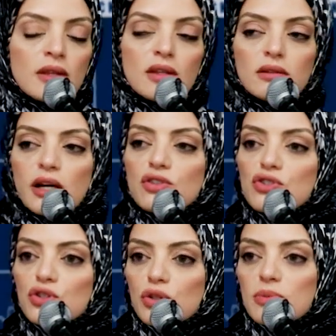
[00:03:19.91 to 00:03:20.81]
The
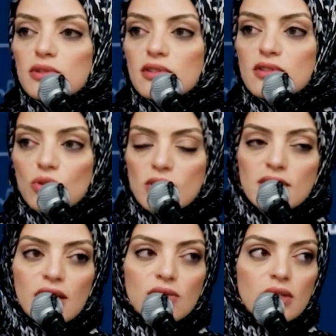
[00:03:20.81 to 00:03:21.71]
largest group's
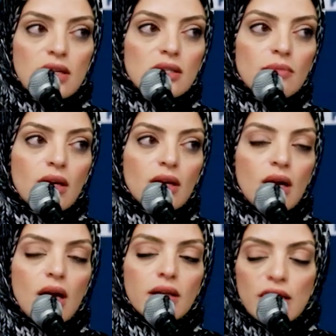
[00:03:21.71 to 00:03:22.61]
suicide rate is among
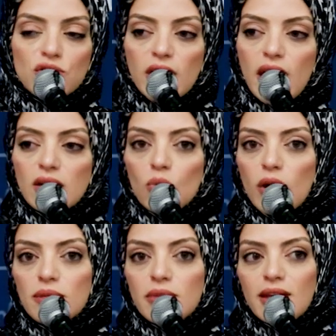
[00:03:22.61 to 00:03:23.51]
uneducated
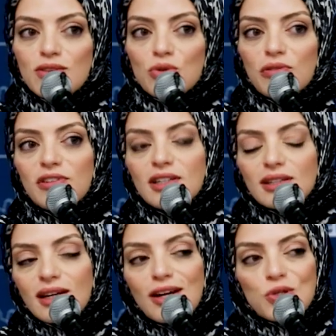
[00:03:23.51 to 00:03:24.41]
white males who feel like
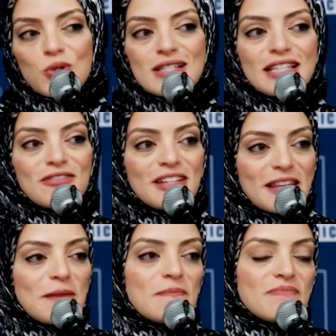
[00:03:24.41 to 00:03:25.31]
the country's leaving
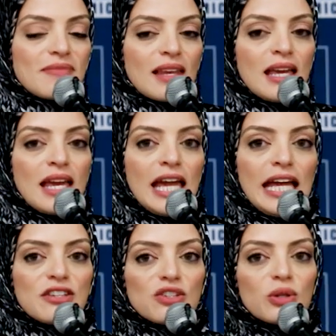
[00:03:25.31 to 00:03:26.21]
them.
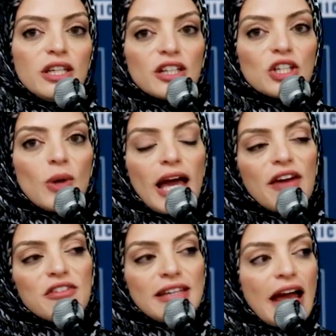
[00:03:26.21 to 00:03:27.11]
And so here you
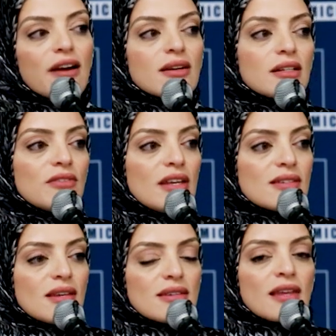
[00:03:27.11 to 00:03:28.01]
have a narrative that
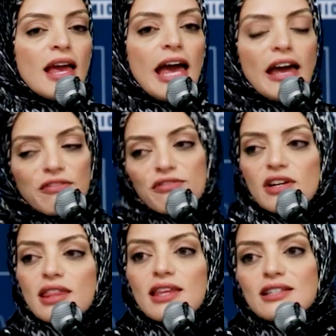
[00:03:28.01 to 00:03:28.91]
says
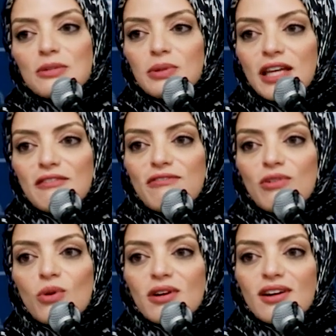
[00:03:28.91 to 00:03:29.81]
everything to blame
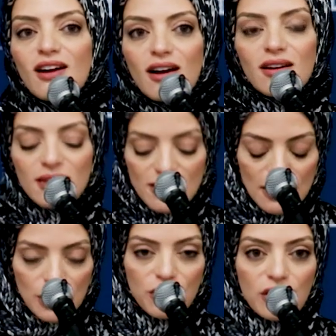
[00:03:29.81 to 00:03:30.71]
for are these
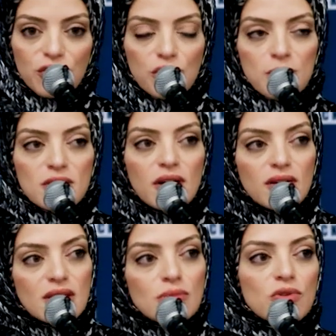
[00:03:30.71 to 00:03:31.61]
immigrant groups, are
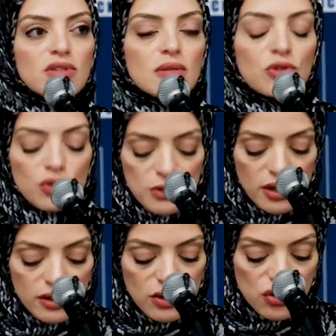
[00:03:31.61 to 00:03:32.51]
these Muslim groups,
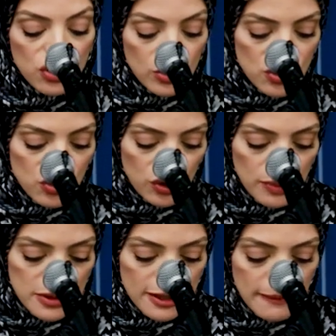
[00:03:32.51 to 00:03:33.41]
are these Jewish
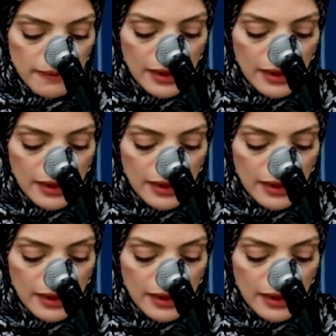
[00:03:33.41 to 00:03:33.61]
groups.